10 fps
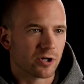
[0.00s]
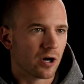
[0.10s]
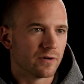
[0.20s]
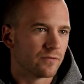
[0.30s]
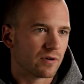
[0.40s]

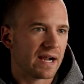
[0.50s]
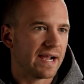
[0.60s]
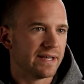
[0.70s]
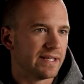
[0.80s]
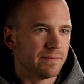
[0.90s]
garden
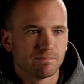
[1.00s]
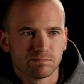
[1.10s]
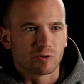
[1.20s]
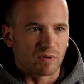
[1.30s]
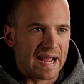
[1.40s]
variety
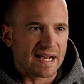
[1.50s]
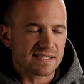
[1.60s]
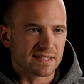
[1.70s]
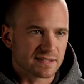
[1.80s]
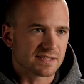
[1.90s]

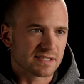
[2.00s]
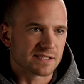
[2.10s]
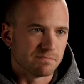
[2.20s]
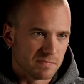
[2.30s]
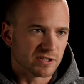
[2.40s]
grass. Like this
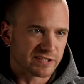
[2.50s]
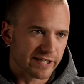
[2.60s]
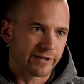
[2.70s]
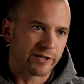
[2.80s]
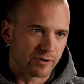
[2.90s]
is
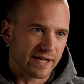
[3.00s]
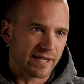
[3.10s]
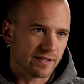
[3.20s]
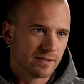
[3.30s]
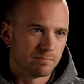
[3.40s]
military
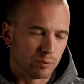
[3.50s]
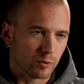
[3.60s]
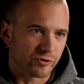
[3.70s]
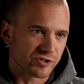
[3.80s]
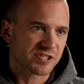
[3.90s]
grade
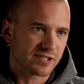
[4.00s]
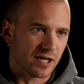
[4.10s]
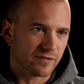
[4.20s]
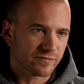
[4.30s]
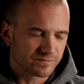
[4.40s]
boulder stuff.